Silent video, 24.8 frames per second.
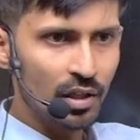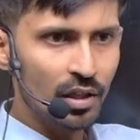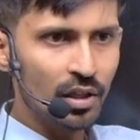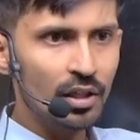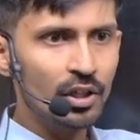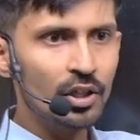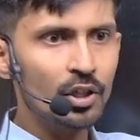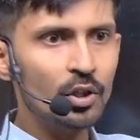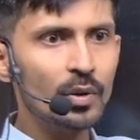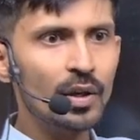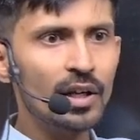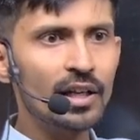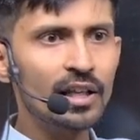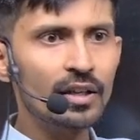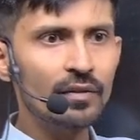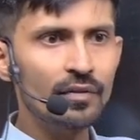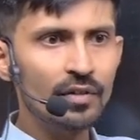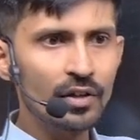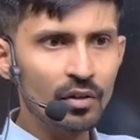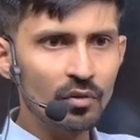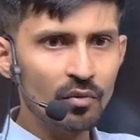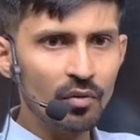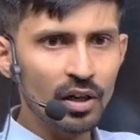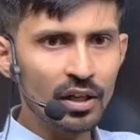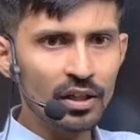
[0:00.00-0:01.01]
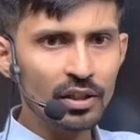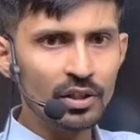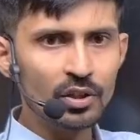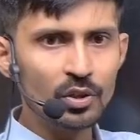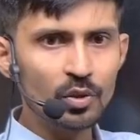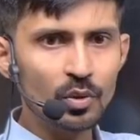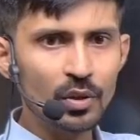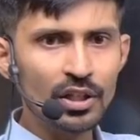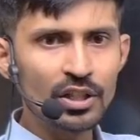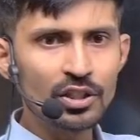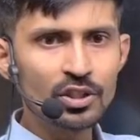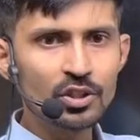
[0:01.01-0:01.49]
you are giving 1, 2
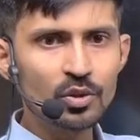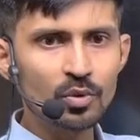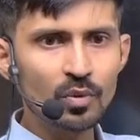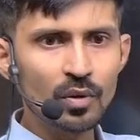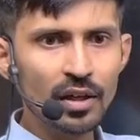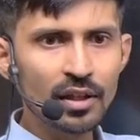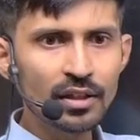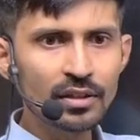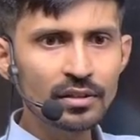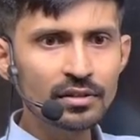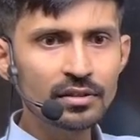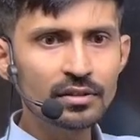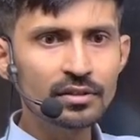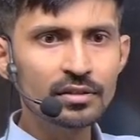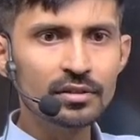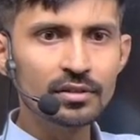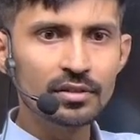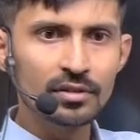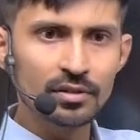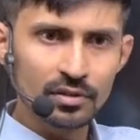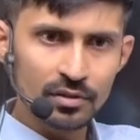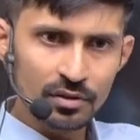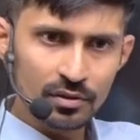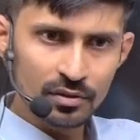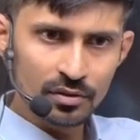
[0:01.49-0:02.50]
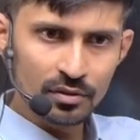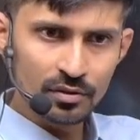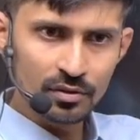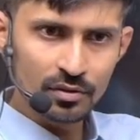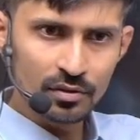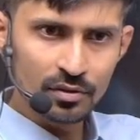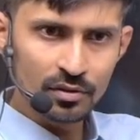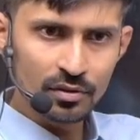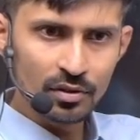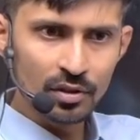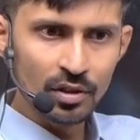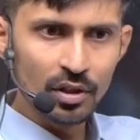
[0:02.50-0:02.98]
raised to 1.
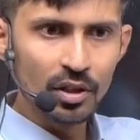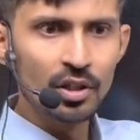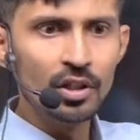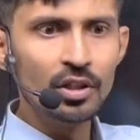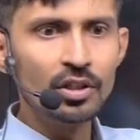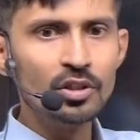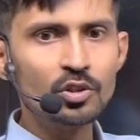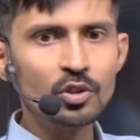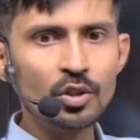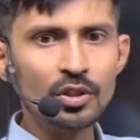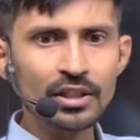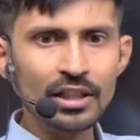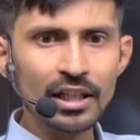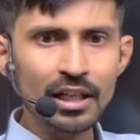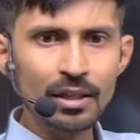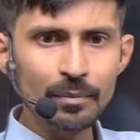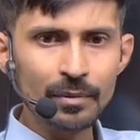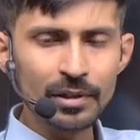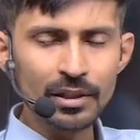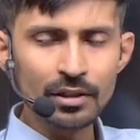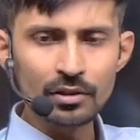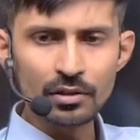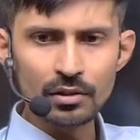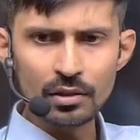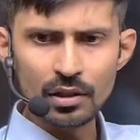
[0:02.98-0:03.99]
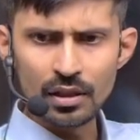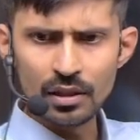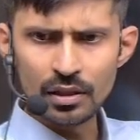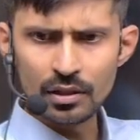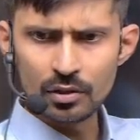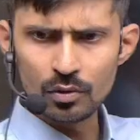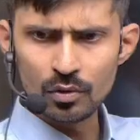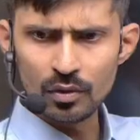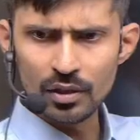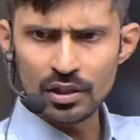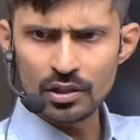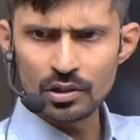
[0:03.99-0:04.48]
So tell me, 2
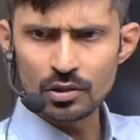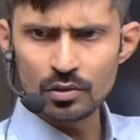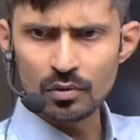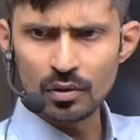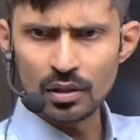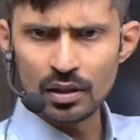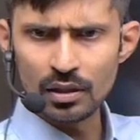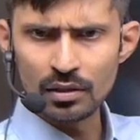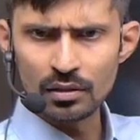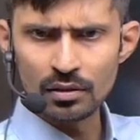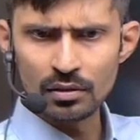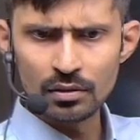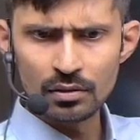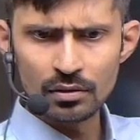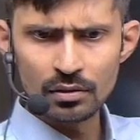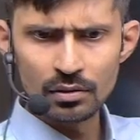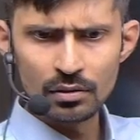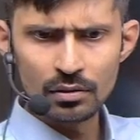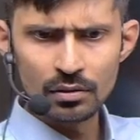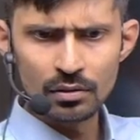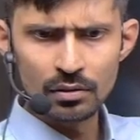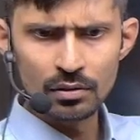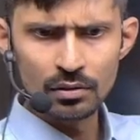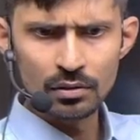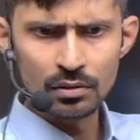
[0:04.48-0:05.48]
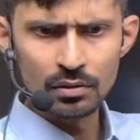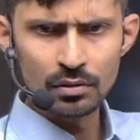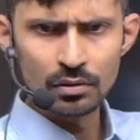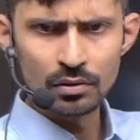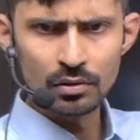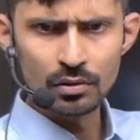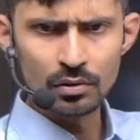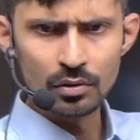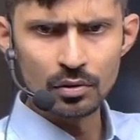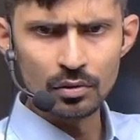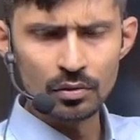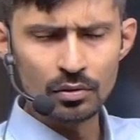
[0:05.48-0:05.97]
raised to 1,
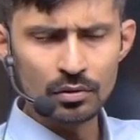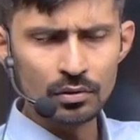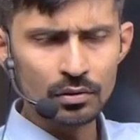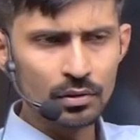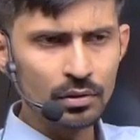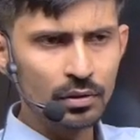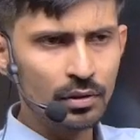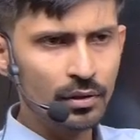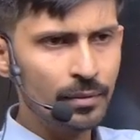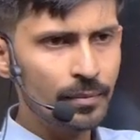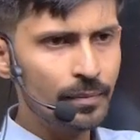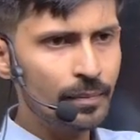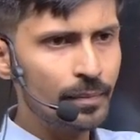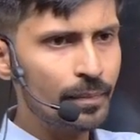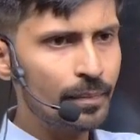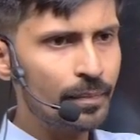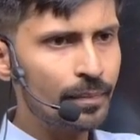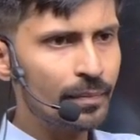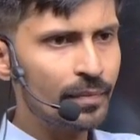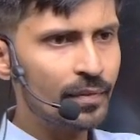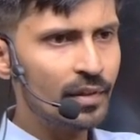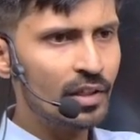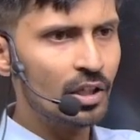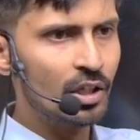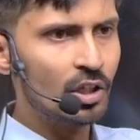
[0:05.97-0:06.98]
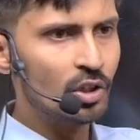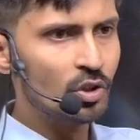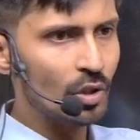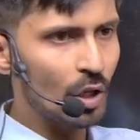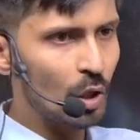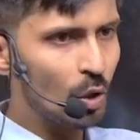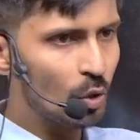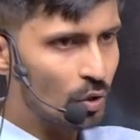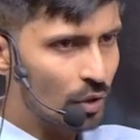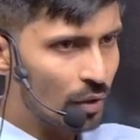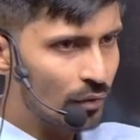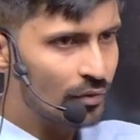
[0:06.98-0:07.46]
2. So out
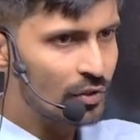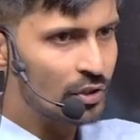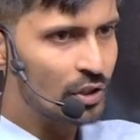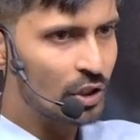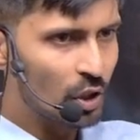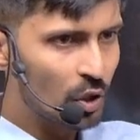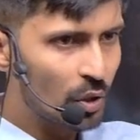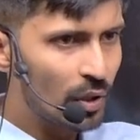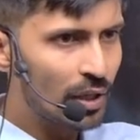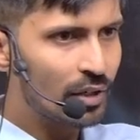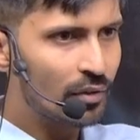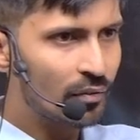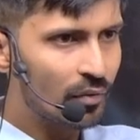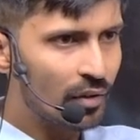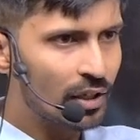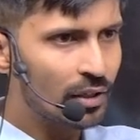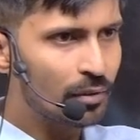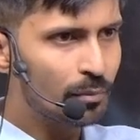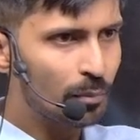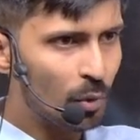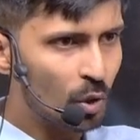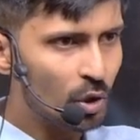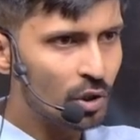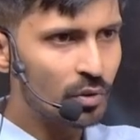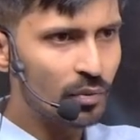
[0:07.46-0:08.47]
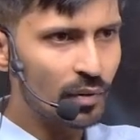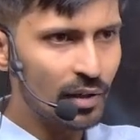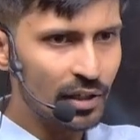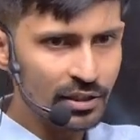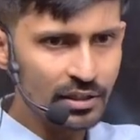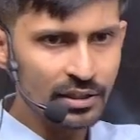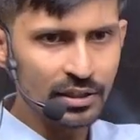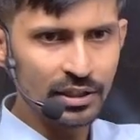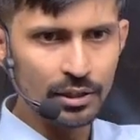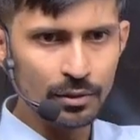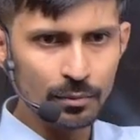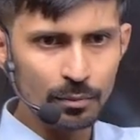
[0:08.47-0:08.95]
of 0 and 1, both was
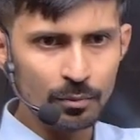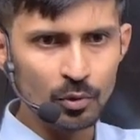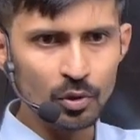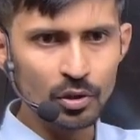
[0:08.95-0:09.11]
input.